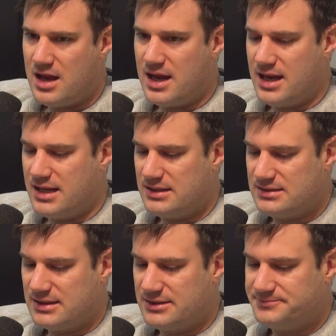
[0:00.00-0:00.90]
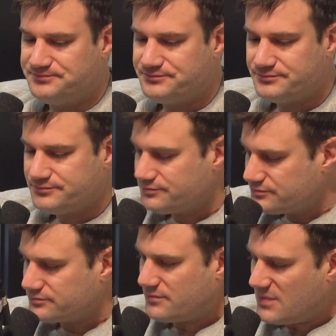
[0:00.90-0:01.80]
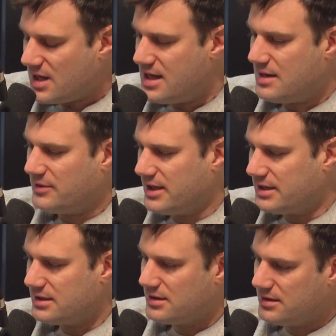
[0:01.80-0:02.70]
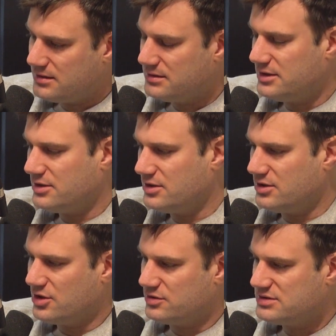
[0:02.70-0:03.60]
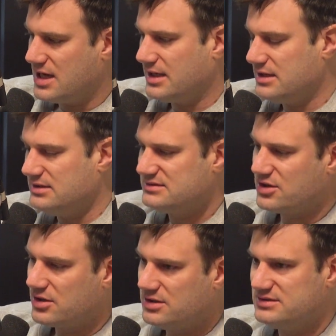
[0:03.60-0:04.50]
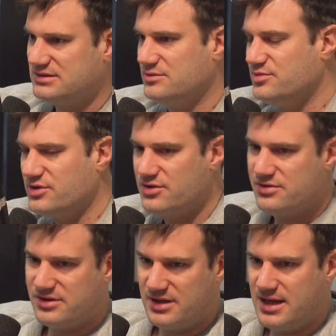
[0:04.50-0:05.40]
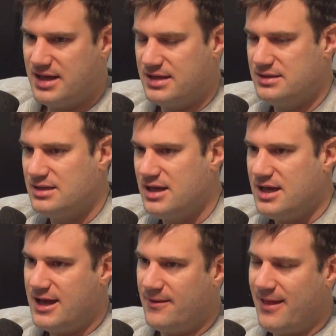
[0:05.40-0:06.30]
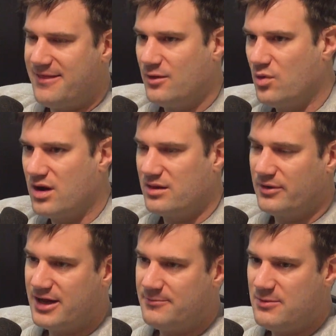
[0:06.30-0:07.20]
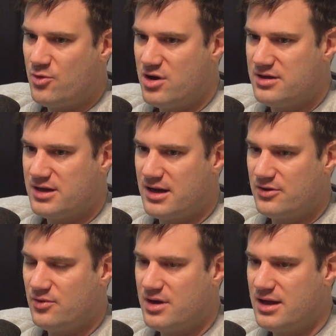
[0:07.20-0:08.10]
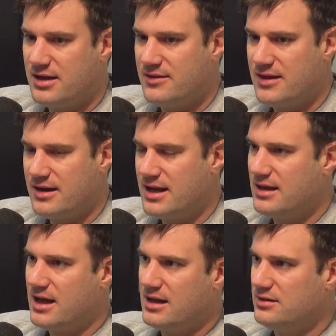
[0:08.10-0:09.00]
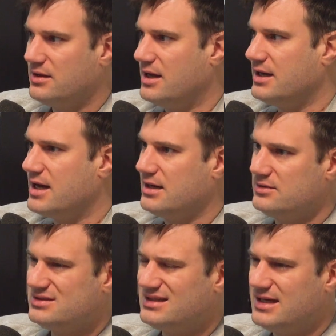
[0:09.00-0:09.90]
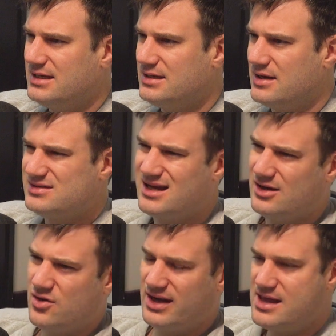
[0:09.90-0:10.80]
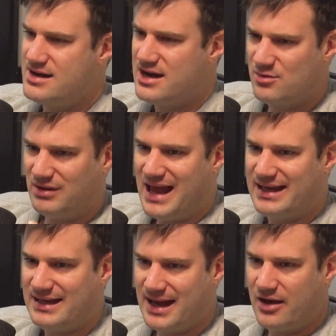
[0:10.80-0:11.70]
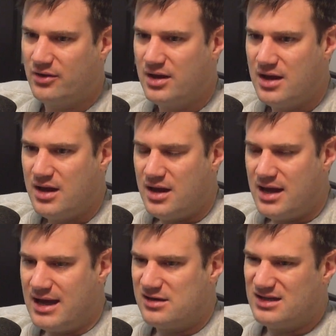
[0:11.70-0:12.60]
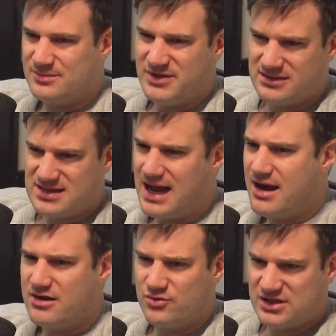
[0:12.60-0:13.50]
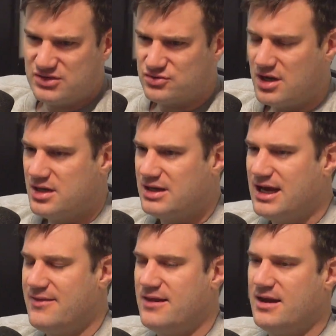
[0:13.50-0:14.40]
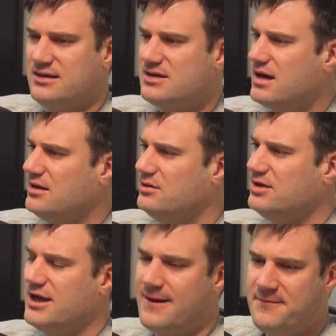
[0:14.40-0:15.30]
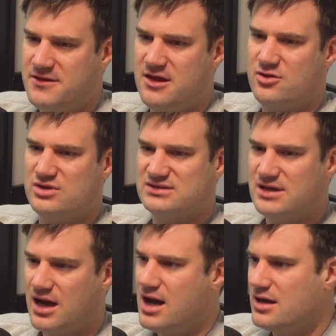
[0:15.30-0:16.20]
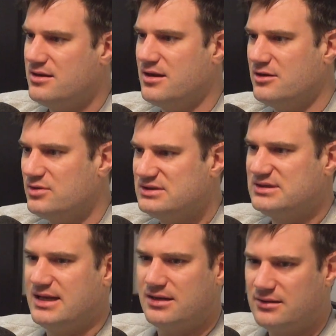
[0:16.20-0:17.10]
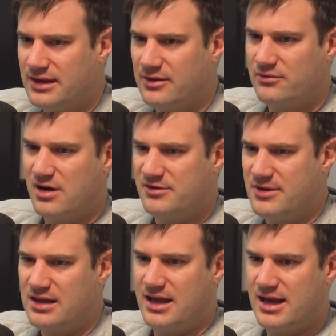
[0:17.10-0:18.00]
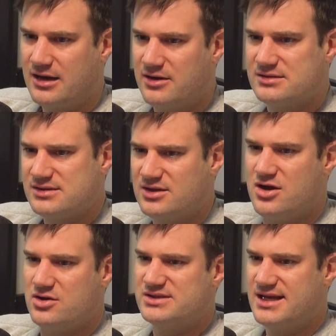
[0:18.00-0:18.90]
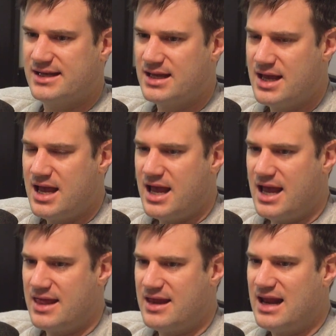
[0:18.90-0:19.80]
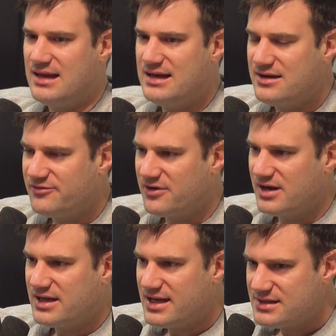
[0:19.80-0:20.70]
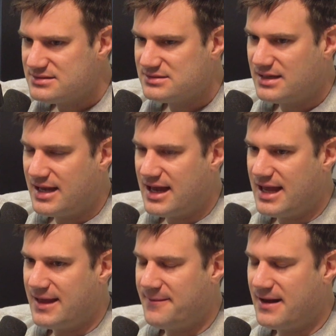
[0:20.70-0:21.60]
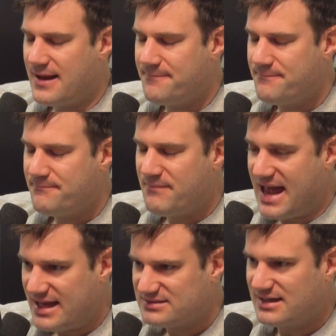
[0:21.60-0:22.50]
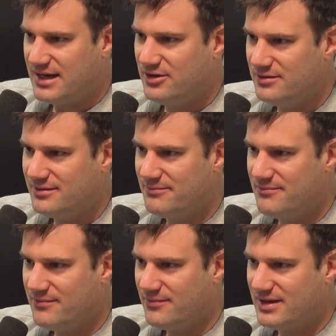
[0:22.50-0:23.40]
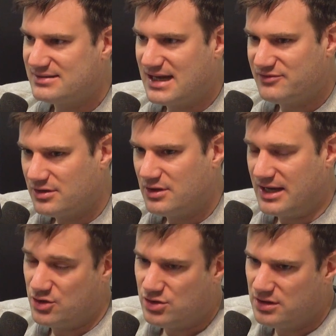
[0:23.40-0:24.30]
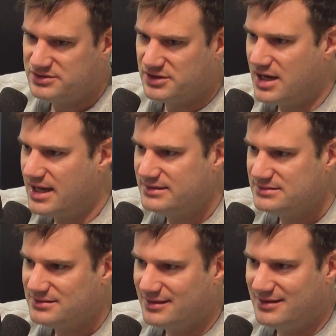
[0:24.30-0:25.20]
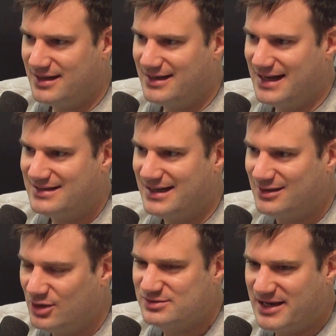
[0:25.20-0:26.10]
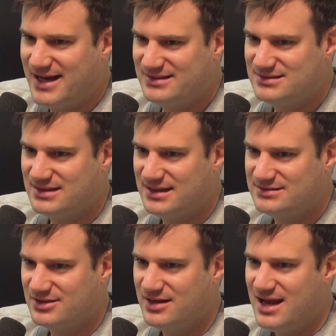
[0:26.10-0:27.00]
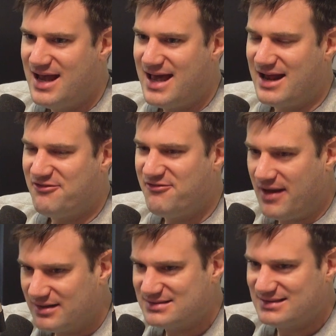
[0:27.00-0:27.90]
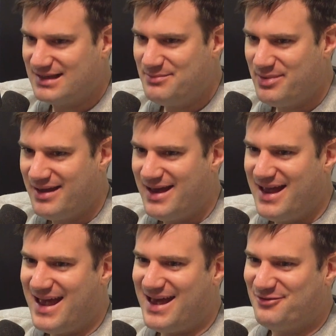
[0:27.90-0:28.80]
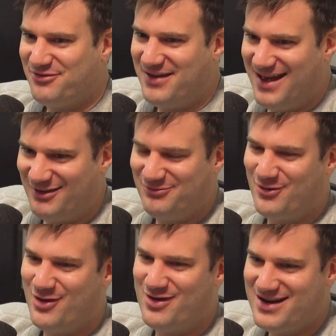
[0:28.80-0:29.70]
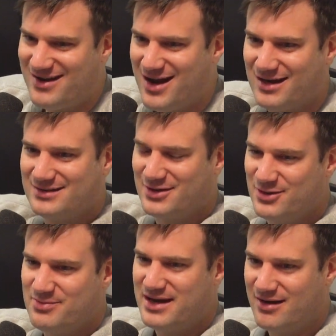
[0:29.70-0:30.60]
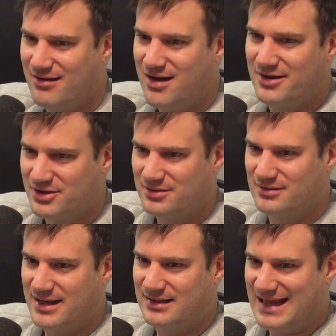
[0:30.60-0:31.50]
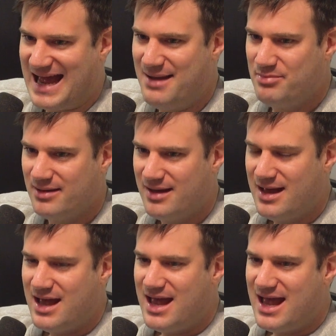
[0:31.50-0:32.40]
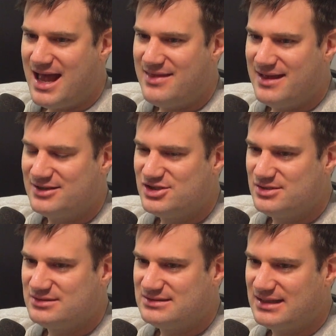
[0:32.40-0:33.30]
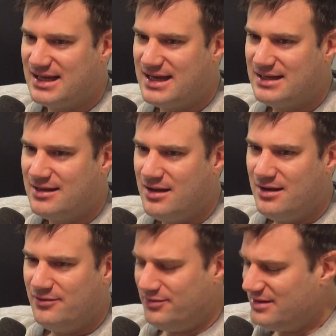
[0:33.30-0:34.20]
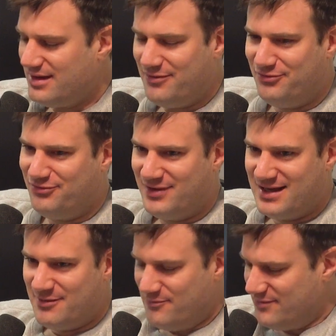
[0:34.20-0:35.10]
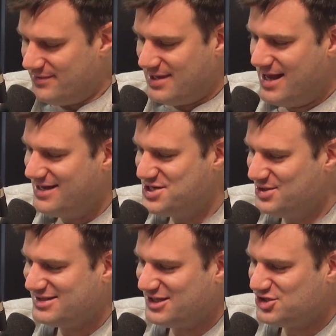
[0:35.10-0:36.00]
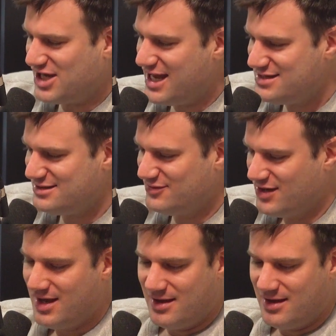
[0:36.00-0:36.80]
And, um, and I'm like, you, you know, talking to these girls in a booth, and, And I think one of them liked me more than the other one. And then I, I, I kind of was like, I was kind of going in and out of blacking out, out of like being tired and really drunk. And then I kind of look up, and the other one's gone, and the other one's like, like rubbing my leg. And I was like, oh, sick. And then I lean in for a kiss, and then I pass out because I have to, cl I could close your eyes. I, I, I closed my eyes to kiss her, and I fell asleep and fell forward and knocked her beer on her like lap. And then she was like, what the f she was like, scheiße.